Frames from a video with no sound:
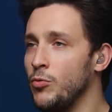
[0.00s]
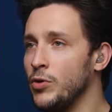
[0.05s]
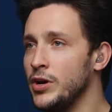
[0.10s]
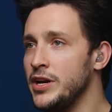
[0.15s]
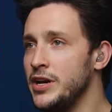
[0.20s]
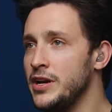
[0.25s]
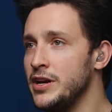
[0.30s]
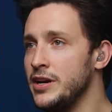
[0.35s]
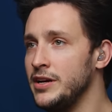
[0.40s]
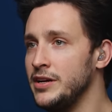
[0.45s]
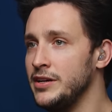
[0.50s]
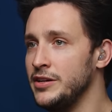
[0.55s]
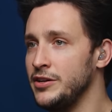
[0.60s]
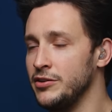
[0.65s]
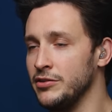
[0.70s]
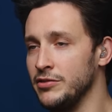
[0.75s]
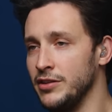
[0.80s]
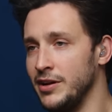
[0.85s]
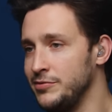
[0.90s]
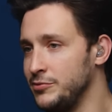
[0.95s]
What did uh,
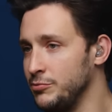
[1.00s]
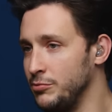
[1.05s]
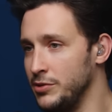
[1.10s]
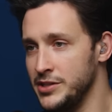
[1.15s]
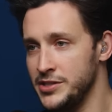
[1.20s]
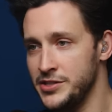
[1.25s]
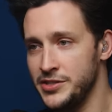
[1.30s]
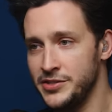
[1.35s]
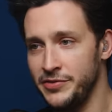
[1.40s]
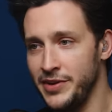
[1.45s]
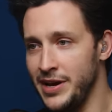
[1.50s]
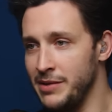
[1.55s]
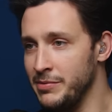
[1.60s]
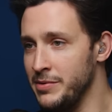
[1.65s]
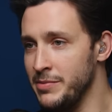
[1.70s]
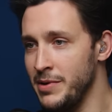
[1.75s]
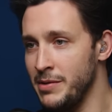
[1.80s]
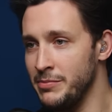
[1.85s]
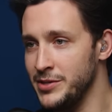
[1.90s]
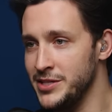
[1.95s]
your loved ones,
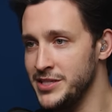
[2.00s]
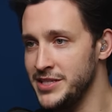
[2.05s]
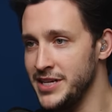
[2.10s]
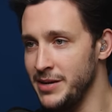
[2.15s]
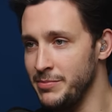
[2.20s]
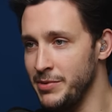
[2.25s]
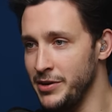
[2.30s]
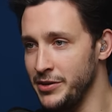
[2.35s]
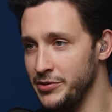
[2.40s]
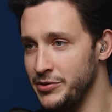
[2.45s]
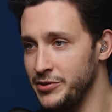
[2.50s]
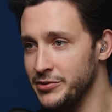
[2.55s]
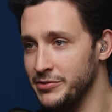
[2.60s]
family members say about you